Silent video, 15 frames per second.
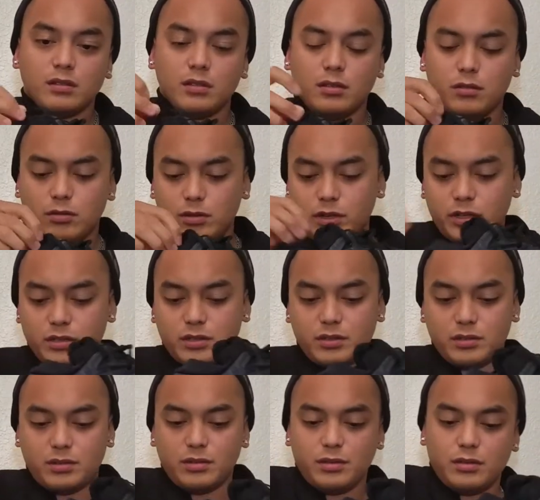So
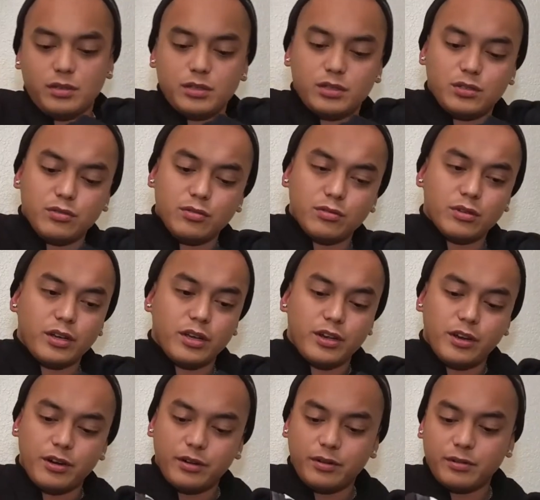it's this shoe right
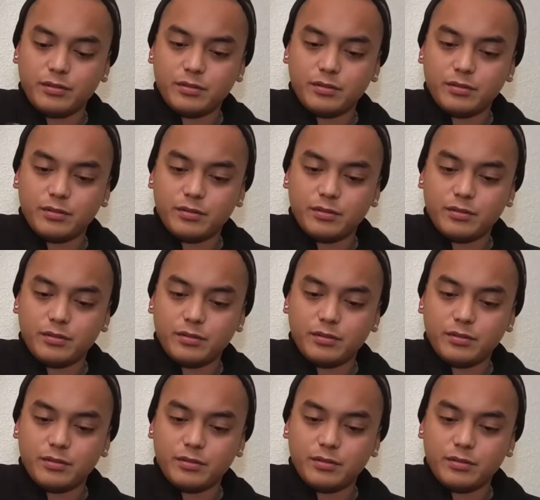here.